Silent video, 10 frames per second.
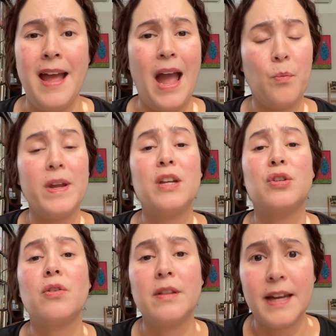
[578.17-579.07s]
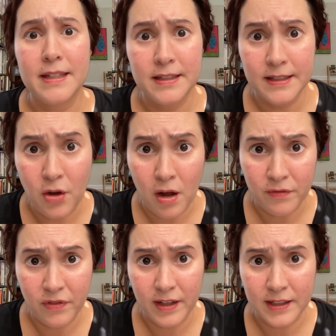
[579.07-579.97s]
and we internalize this
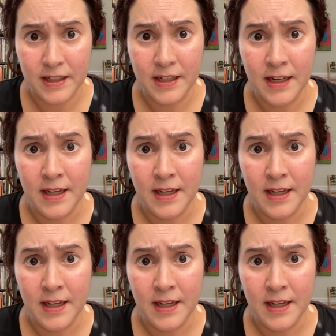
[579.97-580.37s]
conflict,